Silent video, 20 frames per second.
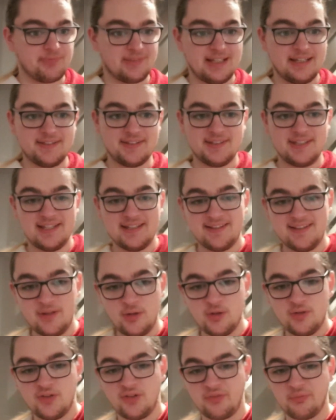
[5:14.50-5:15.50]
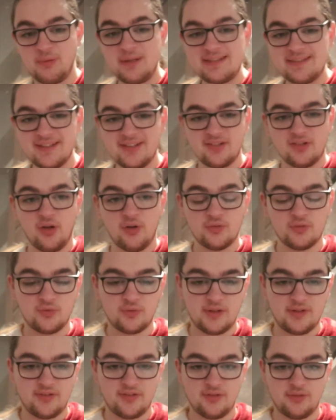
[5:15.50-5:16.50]
There's a nice little sweetness
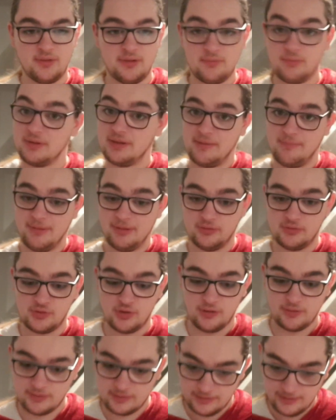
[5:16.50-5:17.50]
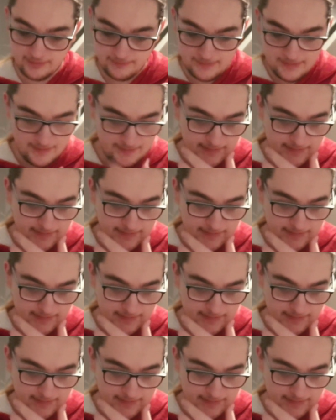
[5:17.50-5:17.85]
contrast to it with the milk chocolate.